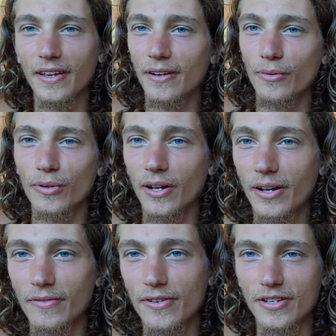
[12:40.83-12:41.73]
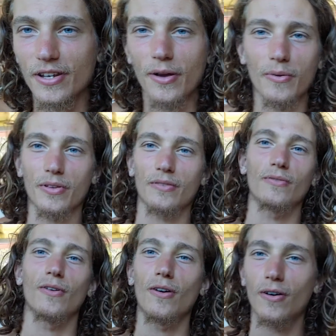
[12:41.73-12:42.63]
And will I ever stay with
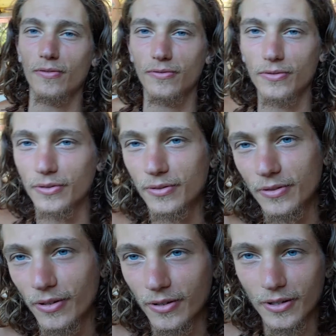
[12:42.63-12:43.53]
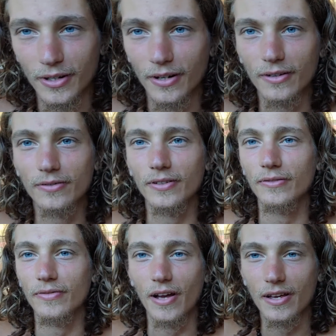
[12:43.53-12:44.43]
raw fruit long enough, and
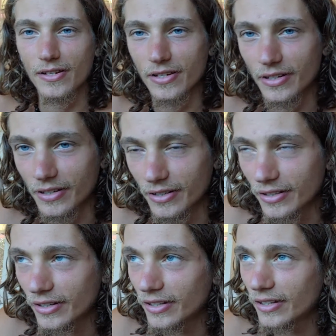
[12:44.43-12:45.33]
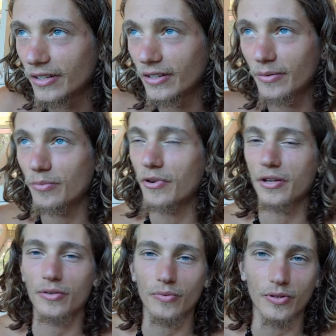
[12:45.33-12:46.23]
fasting and
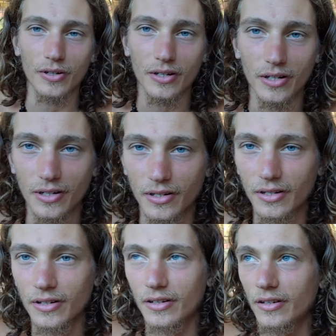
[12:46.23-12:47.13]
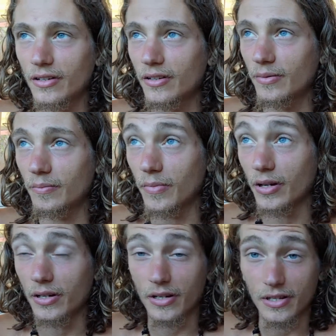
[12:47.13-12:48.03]
breath work and
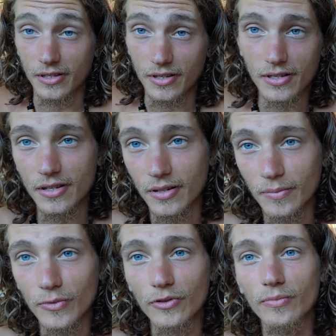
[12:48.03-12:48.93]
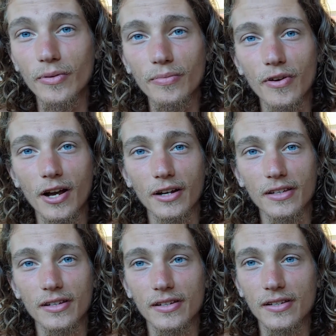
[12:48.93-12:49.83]
my consistent movement
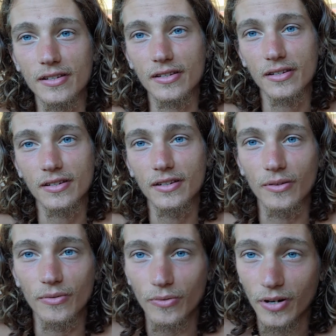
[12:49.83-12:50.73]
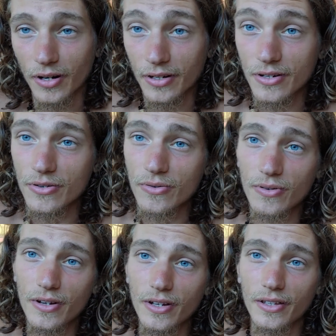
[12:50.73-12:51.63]
practice where I
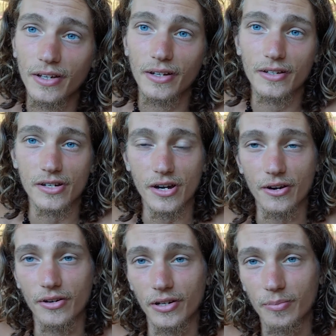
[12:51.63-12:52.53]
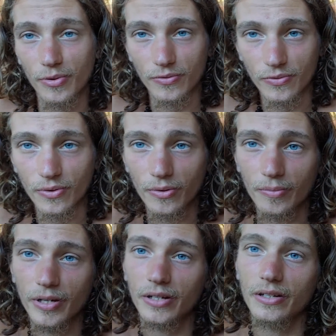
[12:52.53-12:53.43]
enjoy like sharing and
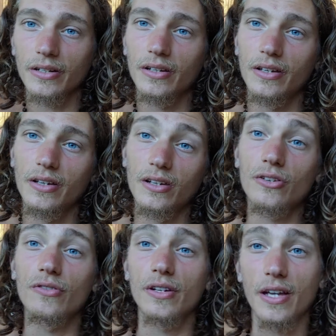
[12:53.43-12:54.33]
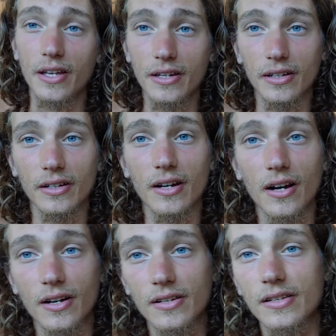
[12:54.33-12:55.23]
performing and creating
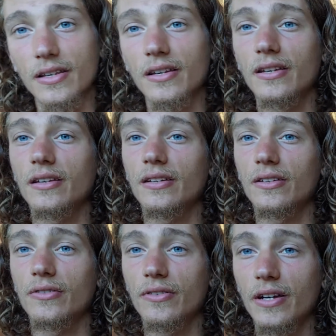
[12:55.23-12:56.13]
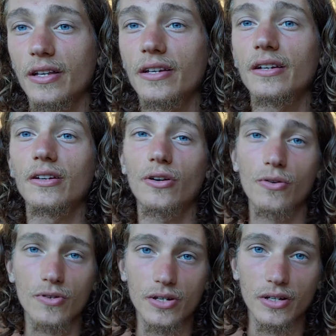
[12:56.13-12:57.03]
content and creating
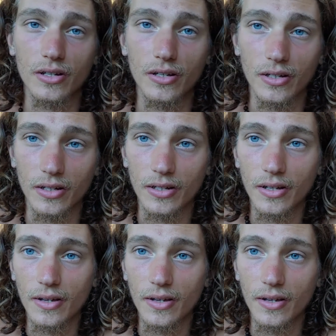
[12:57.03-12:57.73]
coaching and